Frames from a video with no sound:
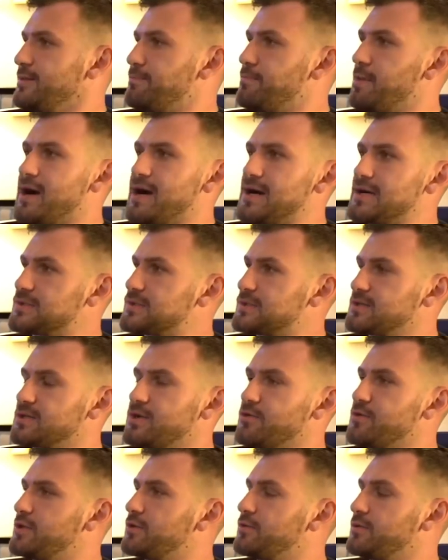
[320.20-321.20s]
the bus,
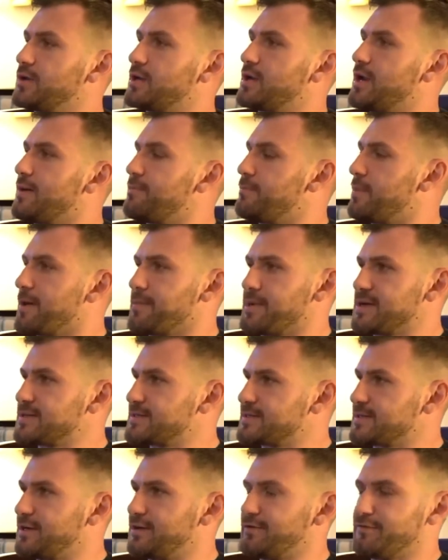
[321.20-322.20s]
going to the club by
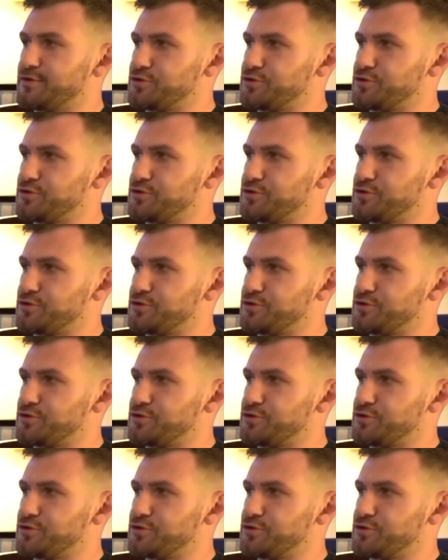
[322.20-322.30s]
myself,